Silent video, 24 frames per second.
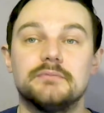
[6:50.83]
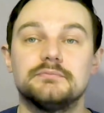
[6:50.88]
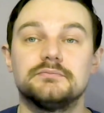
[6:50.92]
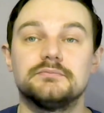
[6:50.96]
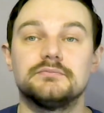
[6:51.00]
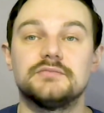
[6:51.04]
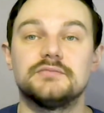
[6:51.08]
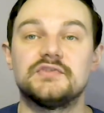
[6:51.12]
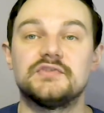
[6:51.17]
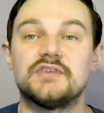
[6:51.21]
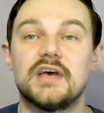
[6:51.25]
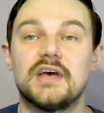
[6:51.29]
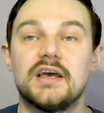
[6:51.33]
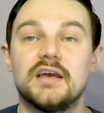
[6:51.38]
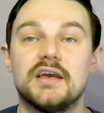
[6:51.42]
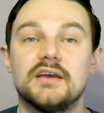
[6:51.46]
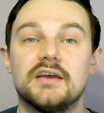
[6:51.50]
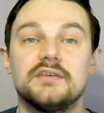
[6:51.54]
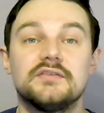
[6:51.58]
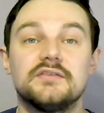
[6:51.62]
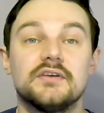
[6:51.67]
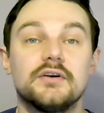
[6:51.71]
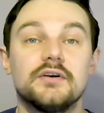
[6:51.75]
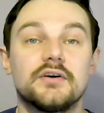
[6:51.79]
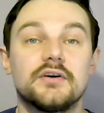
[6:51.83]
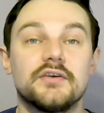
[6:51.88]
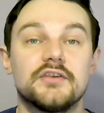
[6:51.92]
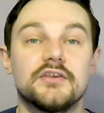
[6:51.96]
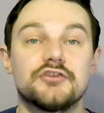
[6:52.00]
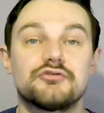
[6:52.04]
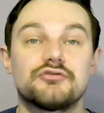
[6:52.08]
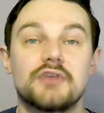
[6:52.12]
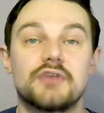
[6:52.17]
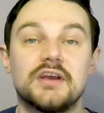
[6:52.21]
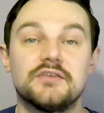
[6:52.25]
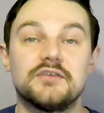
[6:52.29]
say to look at the
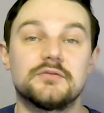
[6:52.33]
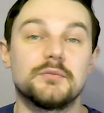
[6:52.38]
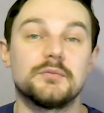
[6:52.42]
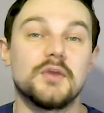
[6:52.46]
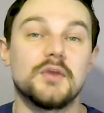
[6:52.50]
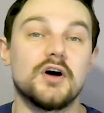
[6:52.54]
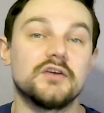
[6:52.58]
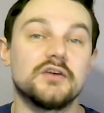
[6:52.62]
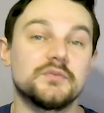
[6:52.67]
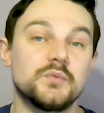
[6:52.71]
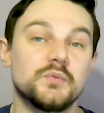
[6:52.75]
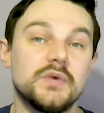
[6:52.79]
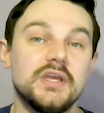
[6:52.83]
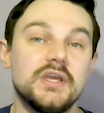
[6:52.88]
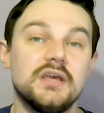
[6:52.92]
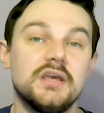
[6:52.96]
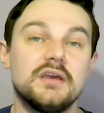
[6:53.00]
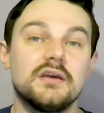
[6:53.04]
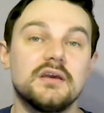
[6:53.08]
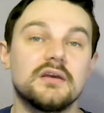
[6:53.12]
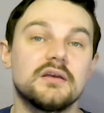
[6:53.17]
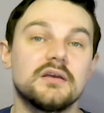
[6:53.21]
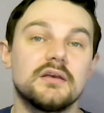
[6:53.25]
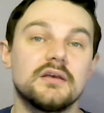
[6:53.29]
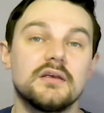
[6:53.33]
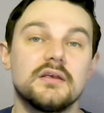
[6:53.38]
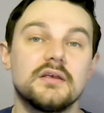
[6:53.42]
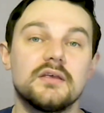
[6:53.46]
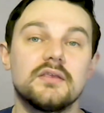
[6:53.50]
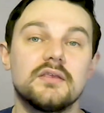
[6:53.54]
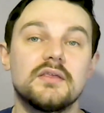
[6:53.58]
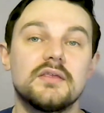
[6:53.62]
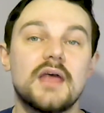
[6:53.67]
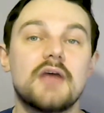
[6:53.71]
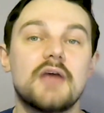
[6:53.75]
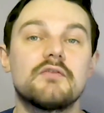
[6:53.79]
trades from last week,
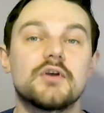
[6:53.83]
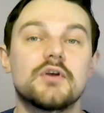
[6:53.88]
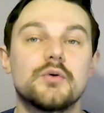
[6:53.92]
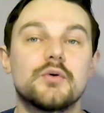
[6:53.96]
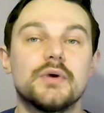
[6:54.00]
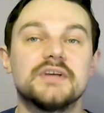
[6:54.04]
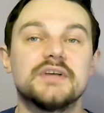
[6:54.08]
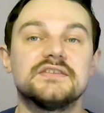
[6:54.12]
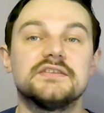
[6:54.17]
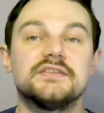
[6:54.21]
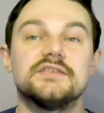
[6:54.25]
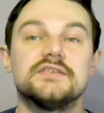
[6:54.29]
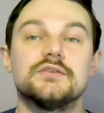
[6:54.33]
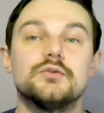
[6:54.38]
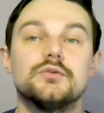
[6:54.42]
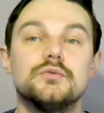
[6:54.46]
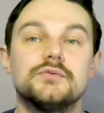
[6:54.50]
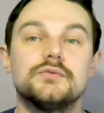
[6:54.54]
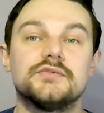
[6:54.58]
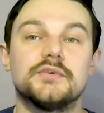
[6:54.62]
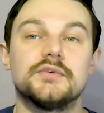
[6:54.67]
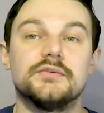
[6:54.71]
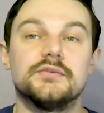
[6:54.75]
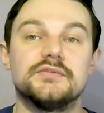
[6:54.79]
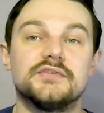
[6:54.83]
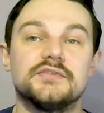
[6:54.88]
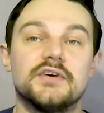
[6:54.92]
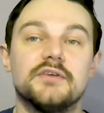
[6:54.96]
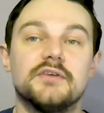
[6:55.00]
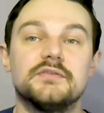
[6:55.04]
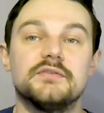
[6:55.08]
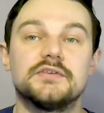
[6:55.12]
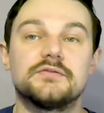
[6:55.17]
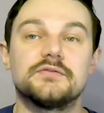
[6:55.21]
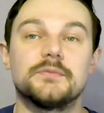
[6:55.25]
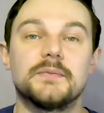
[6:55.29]
that request is also
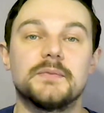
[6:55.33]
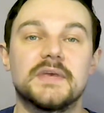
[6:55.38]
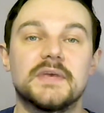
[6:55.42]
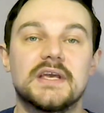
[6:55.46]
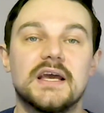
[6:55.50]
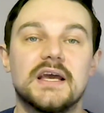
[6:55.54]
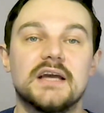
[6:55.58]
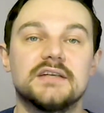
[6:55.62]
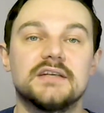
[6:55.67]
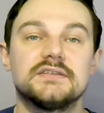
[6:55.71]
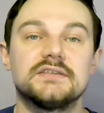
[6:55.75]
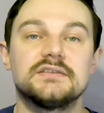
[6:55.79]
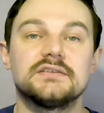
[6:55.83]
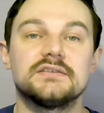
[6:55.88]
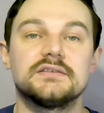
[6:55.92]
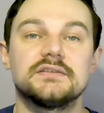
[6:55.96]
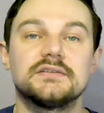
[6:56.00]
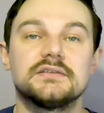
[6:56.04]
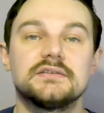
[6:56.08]
serviced from the cache.